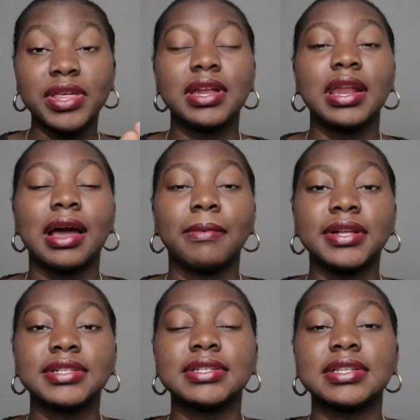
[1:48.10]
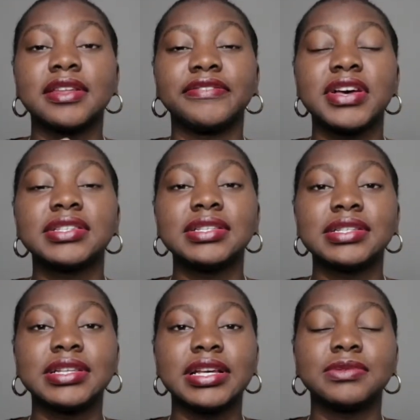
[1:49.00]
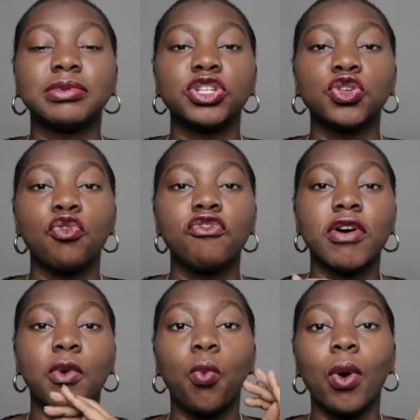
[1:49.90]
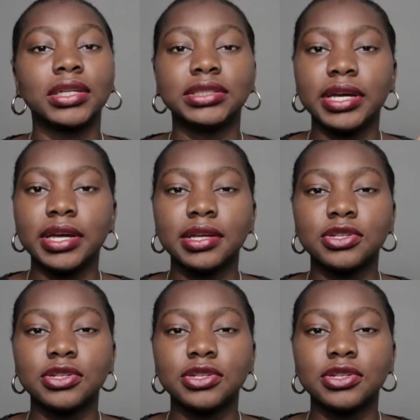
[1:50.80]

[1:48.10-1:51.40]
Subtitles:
one thing I like about this is that the first season takes place over one day.